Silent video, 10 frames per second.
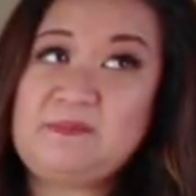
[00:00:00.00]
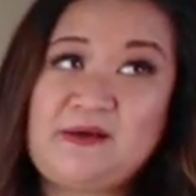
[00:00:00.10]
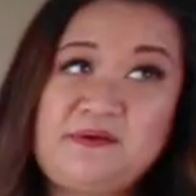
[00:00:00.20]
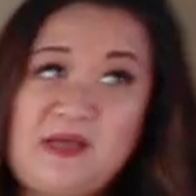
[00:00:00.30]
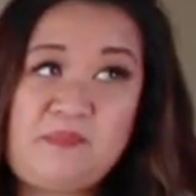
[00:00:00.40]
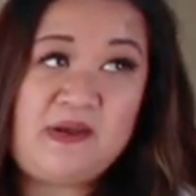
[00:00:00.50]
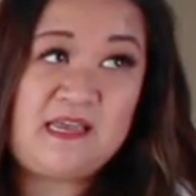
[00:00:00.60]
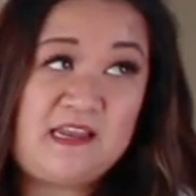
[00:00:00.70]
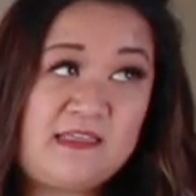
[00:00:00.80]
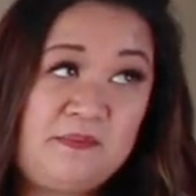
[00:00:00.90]
about not
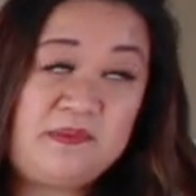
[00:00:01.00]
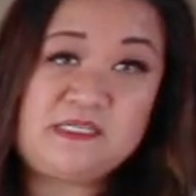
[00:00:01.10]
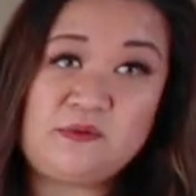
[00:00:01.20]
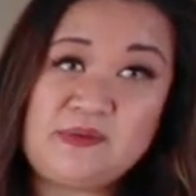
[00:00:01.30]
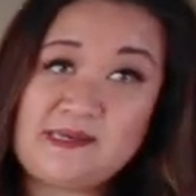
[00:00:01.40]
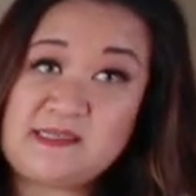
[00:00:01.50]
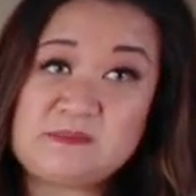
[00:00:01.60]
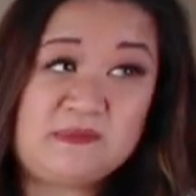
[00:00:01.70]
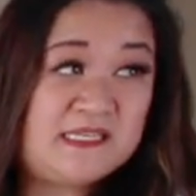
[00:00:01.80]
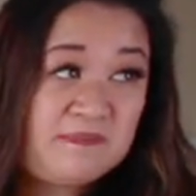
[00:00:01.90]
putting anything up until we got
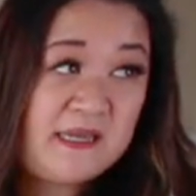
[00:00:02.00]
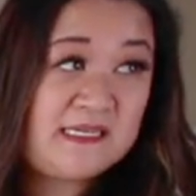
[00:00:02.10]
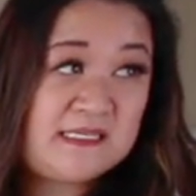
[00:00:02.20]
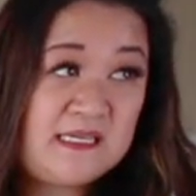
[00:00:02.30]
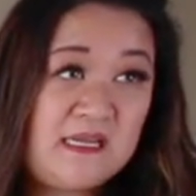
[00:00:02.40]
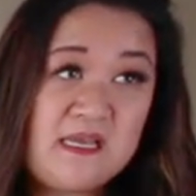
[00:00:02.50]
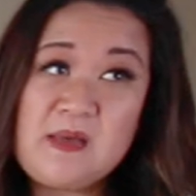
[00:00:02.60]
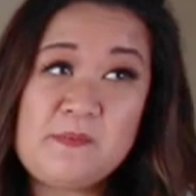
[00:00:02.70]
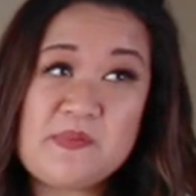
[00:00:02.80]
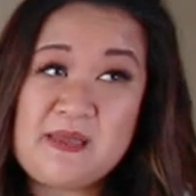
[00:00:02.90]
this place painted,
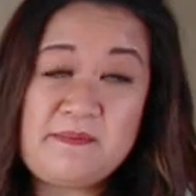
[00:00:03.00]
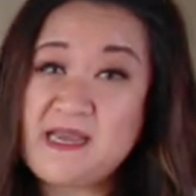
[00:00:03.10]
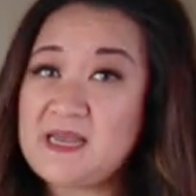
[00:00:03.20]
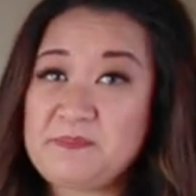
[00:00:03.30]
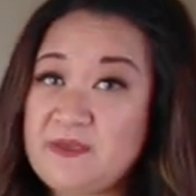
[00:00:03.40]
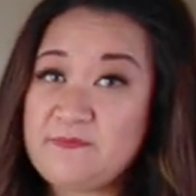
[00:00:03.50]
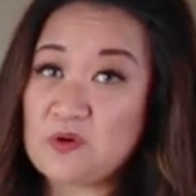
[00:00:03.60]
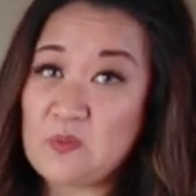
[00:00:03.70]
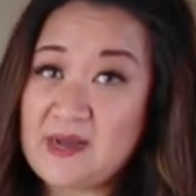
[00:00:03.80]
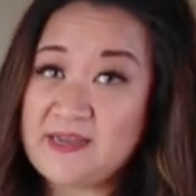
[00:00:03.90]
but that might not be
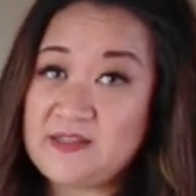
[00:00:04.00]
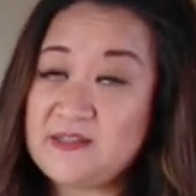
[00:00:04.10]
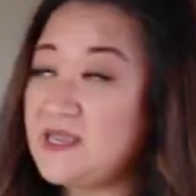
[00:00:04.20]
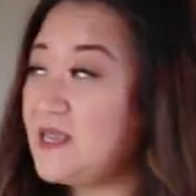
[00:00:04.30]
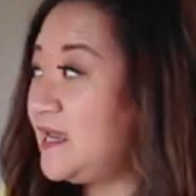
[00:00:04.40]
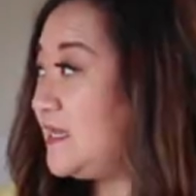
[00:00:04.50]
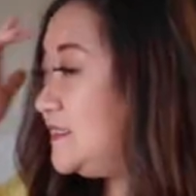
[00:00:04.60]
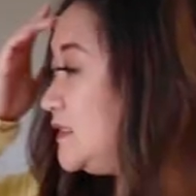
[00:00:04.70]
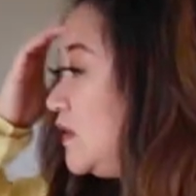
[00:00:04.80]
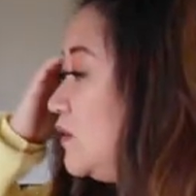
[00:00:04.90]
for a while.
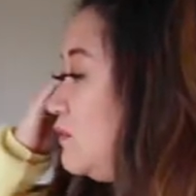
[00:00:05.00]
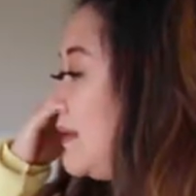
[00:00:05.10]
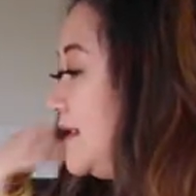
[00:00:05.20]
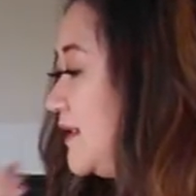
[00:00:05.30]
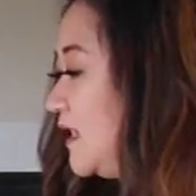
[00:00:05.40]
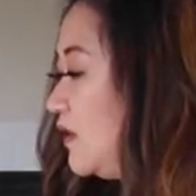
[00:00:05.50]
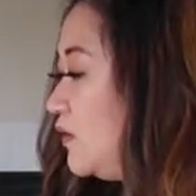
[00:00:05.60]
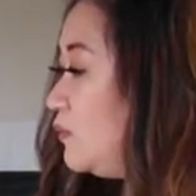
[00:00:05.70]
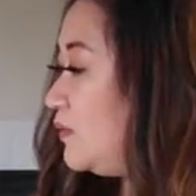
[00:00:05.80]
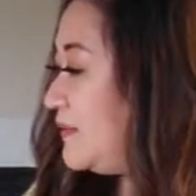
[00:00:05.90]
And so right
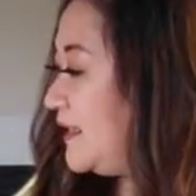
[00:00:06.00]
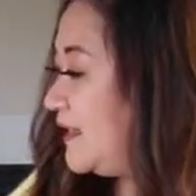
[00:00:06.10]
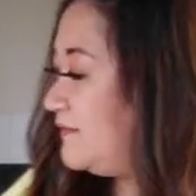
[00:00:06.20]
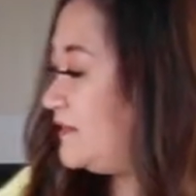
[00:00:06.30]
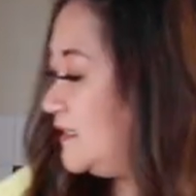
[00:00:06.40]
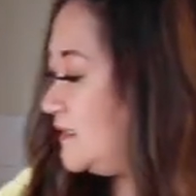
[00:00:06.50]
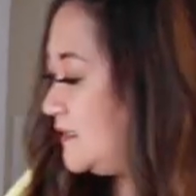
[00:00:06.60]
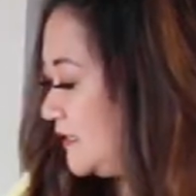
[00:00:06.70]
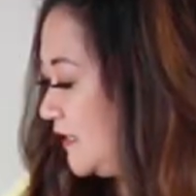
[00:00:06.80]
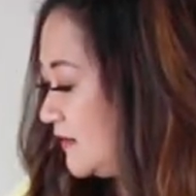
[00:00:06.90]
now what we have
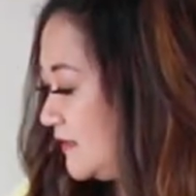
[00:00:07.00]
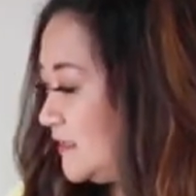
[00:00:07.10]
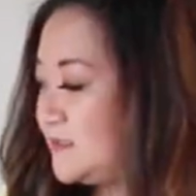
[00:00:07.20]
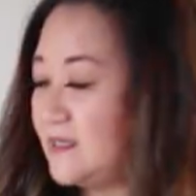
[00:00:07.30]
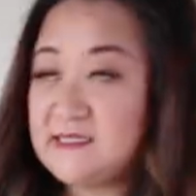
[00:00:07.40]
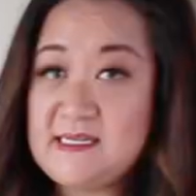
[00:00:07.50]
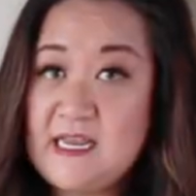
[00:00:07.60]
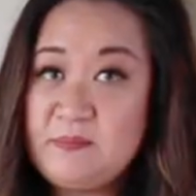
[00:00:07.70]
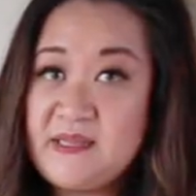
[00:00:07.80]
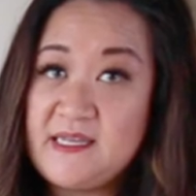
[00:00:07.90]
here is a
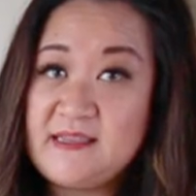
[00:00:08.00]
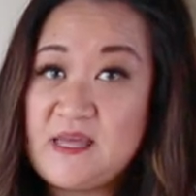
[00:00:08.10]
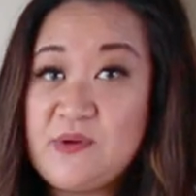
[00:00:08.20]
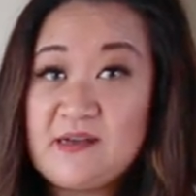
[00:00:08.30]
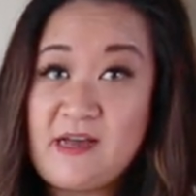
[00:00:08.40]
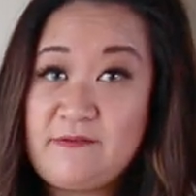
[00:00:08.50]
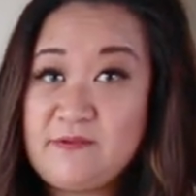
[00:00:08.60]
snake plant that we got